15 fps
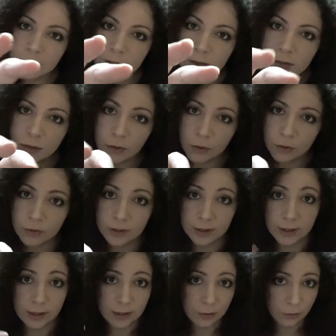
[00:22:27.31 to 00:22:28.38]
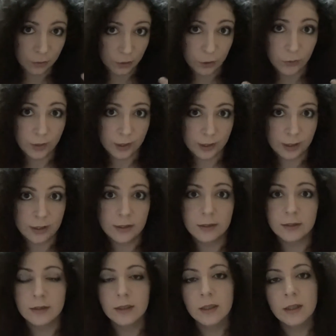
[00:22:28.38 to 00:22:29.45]
So since we're doing
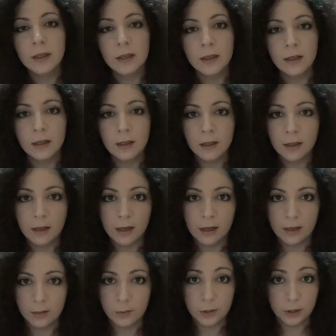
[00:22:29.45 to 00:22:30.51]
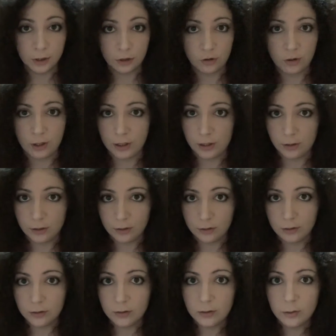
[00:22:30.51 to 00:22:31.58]
this, I'm gonna try to
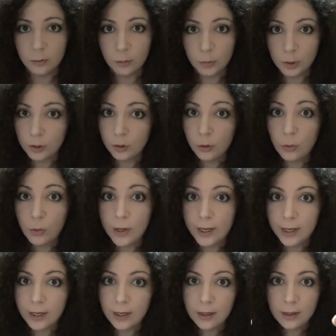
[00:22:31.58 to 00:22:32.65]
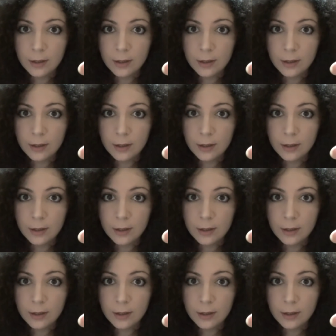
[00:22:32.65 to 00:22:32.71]
pull away